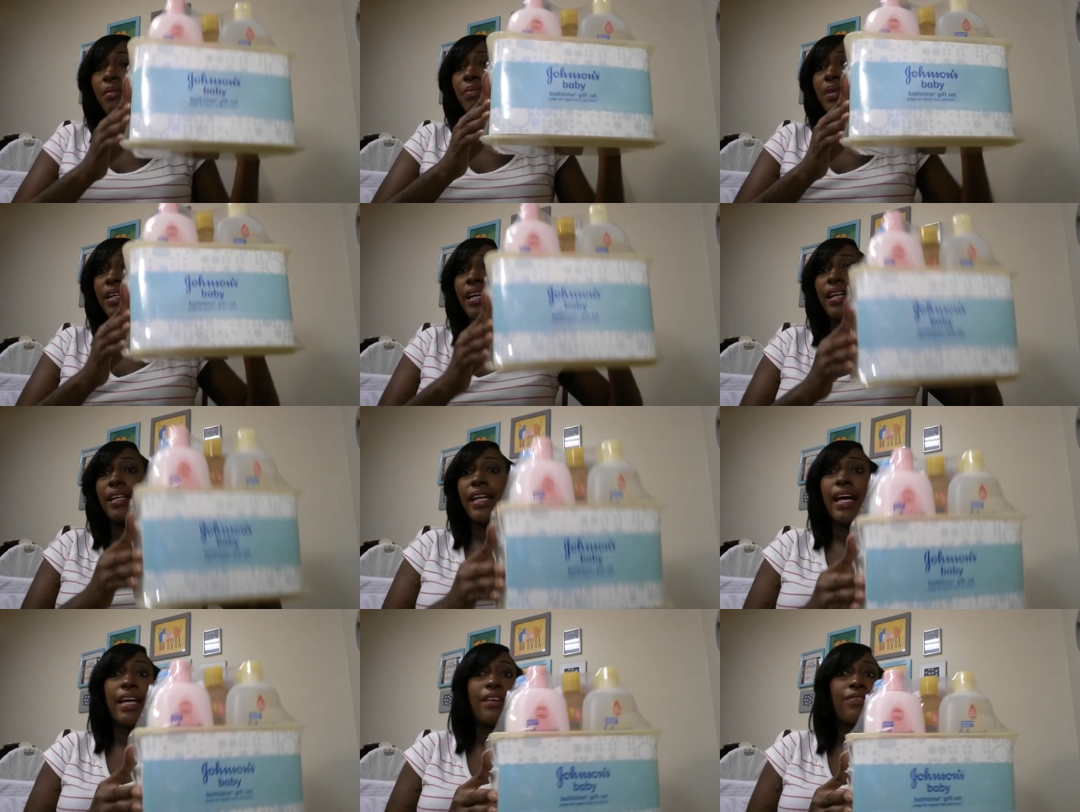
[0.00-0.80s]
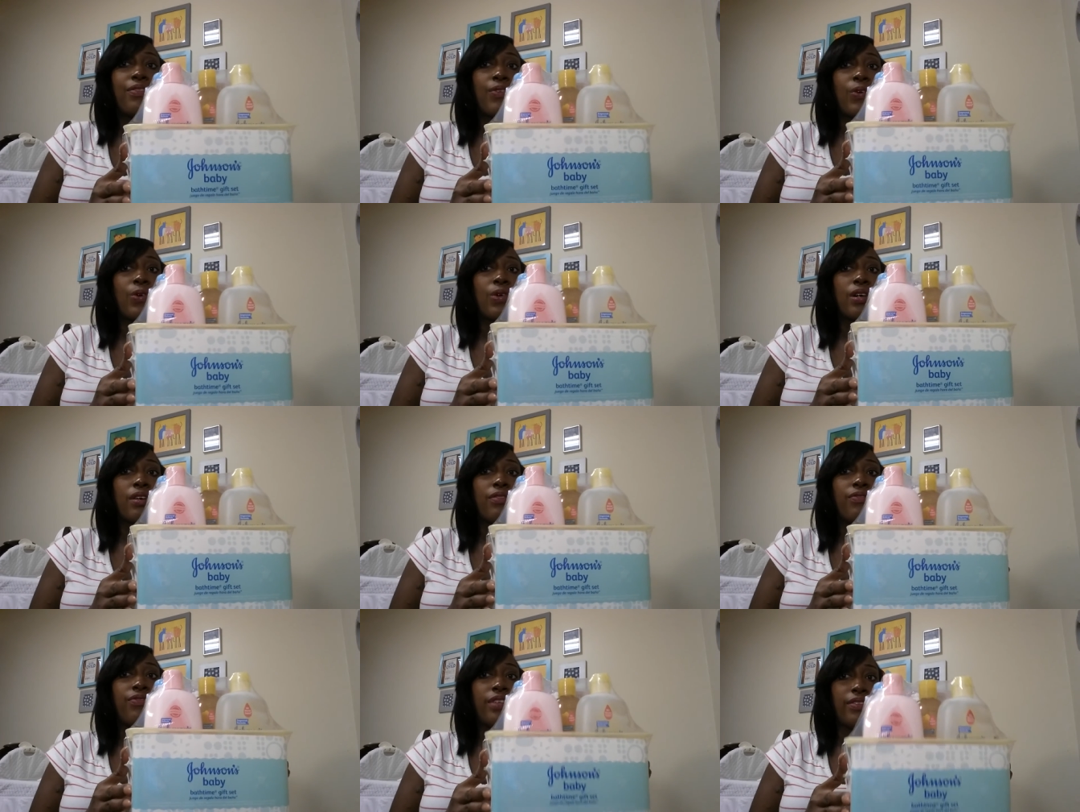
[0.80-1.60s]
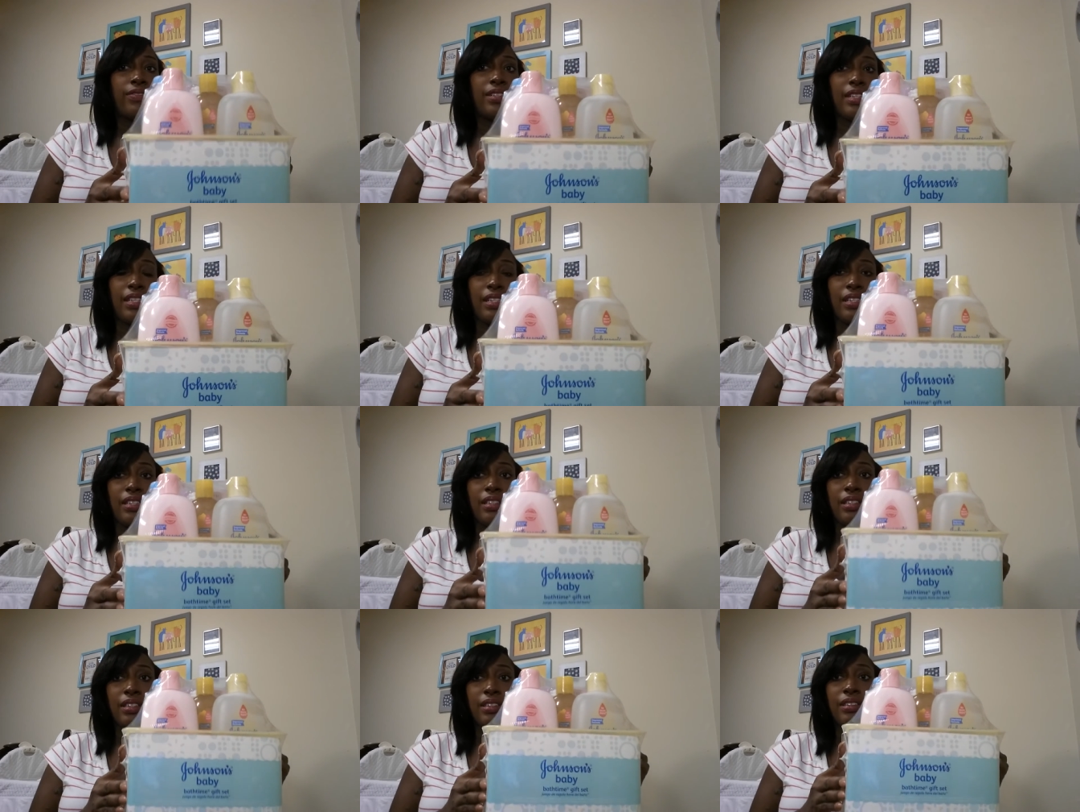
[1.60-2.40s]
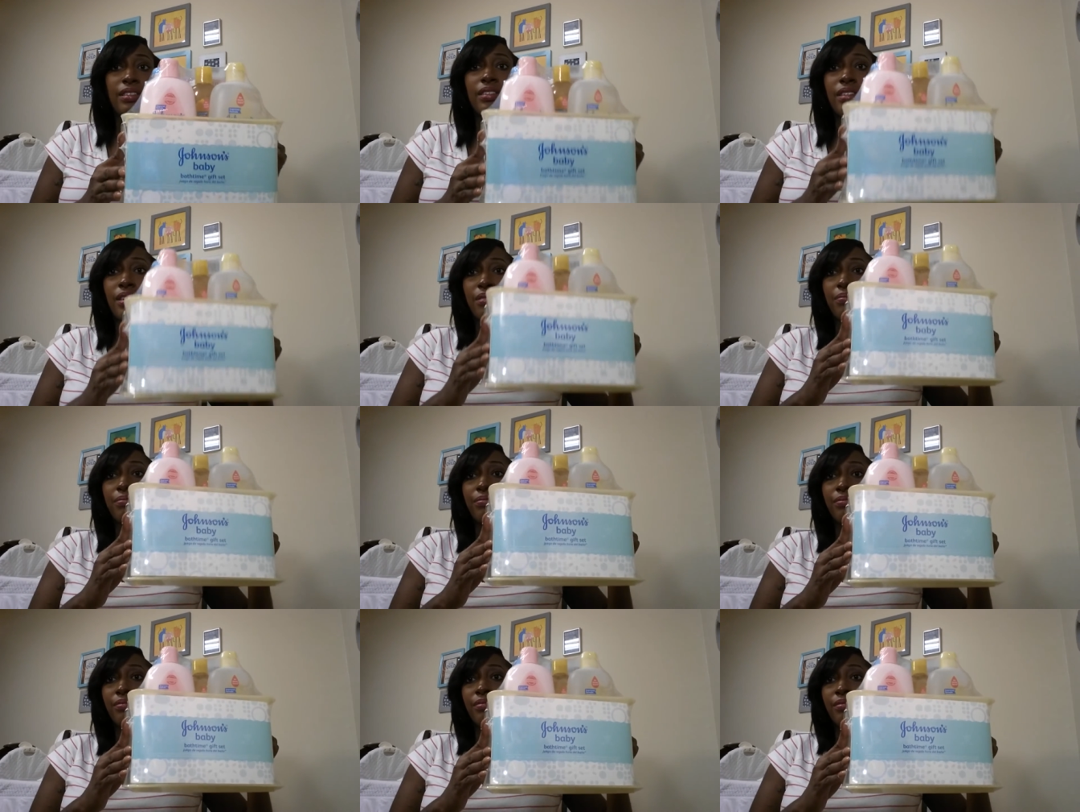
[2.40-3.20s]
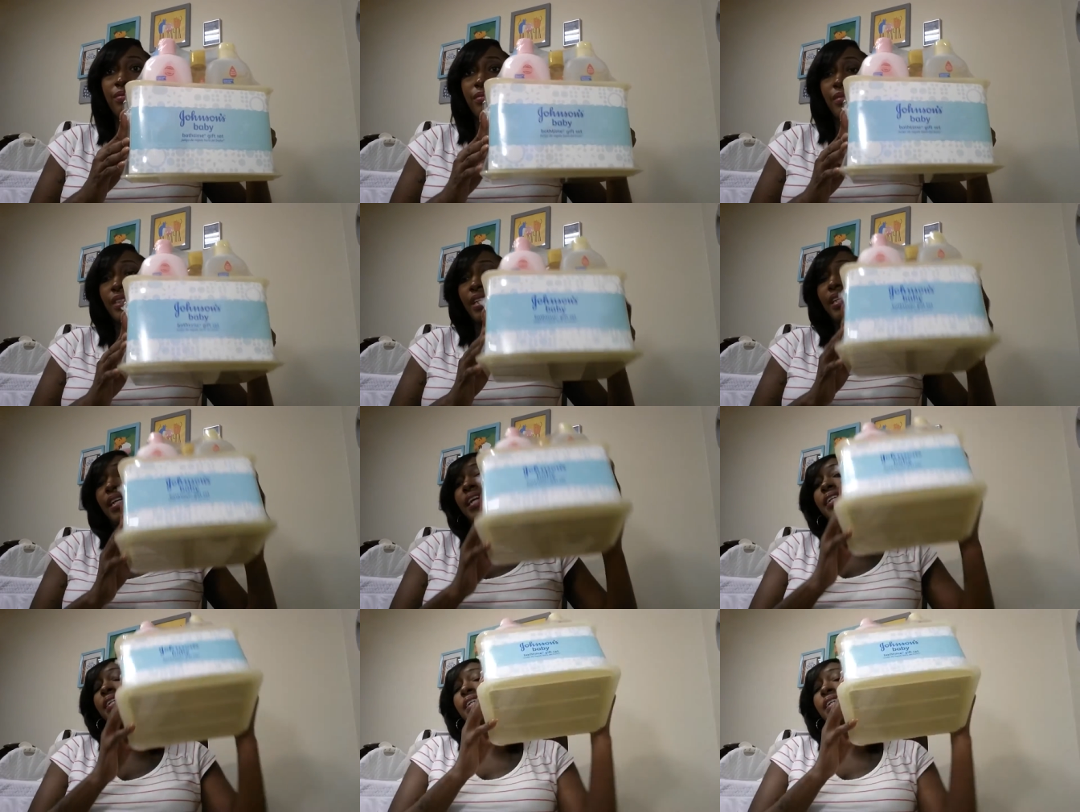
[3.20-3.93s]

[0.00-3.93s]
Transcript: But I got it for 15 So I got